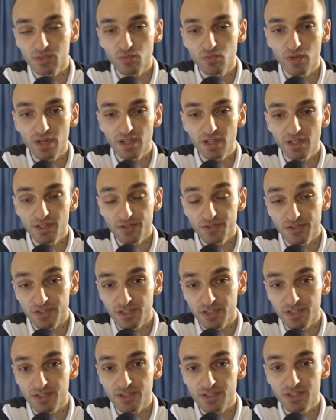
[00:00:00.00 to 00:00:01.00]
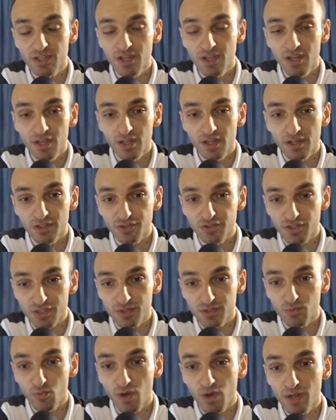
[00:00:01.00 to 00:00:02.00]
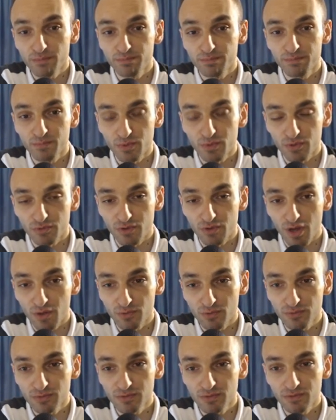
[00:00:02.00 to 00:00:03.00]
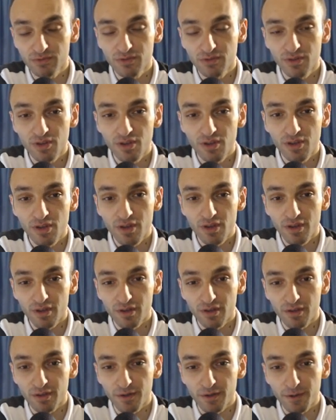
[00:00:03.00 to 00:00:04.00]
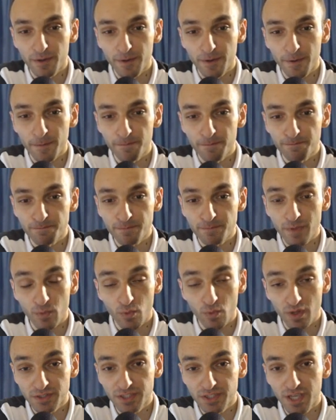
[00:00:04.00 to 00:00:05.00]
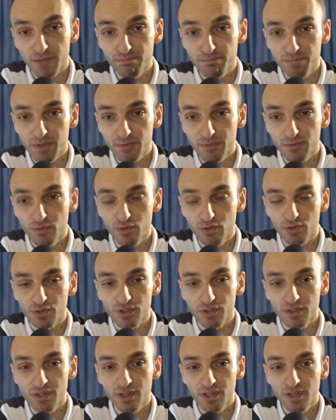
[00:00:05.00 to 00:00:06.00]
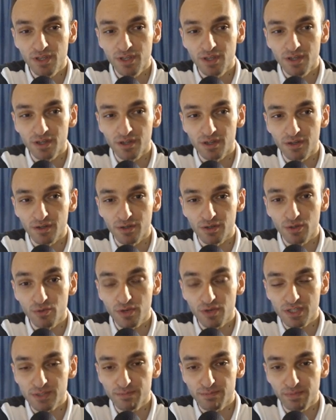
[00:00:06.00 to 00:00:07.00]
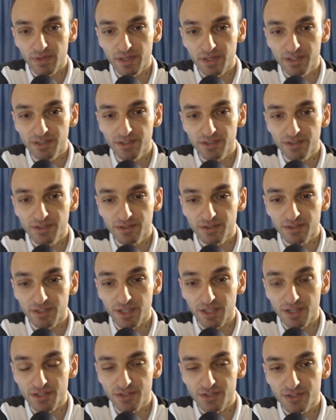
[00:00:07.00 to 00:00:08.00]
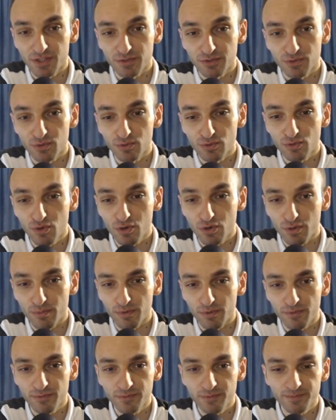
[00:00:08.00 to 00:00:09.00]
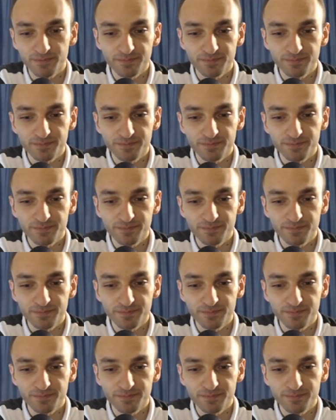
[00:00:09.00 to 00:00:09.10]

as well, since just one round one game before, Lucas played it against Anton Korobov.